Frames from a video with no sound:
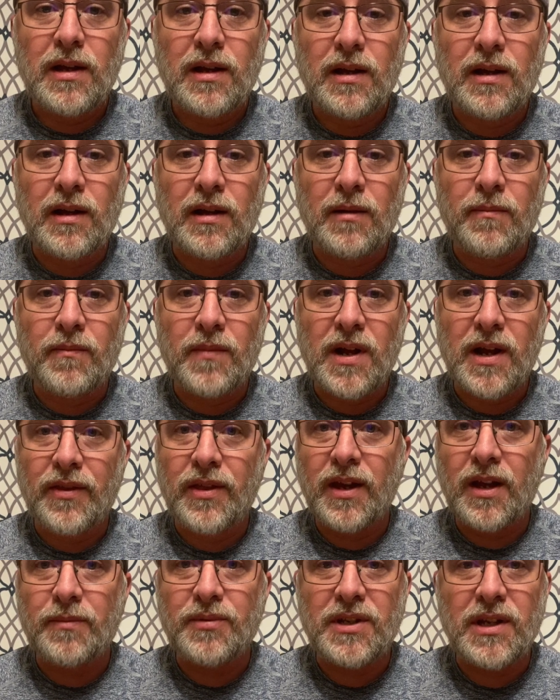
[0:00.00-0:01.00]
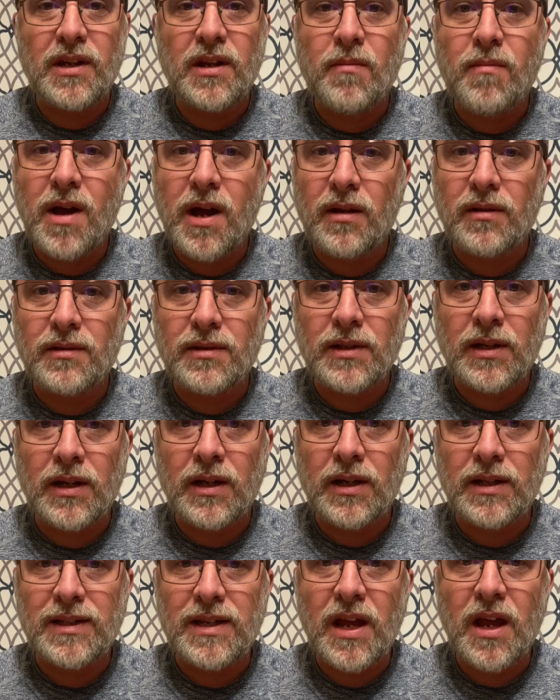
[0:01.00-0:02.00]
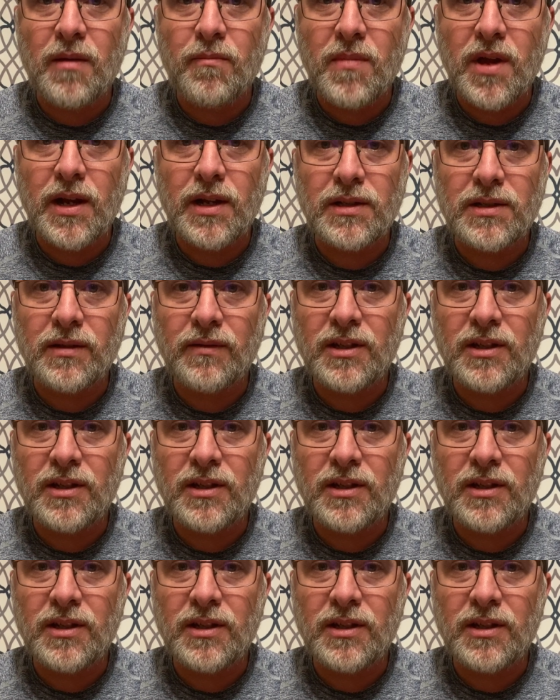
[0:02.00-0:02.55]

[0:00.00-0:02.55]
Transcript: I think I'm sitting about 10 minutes of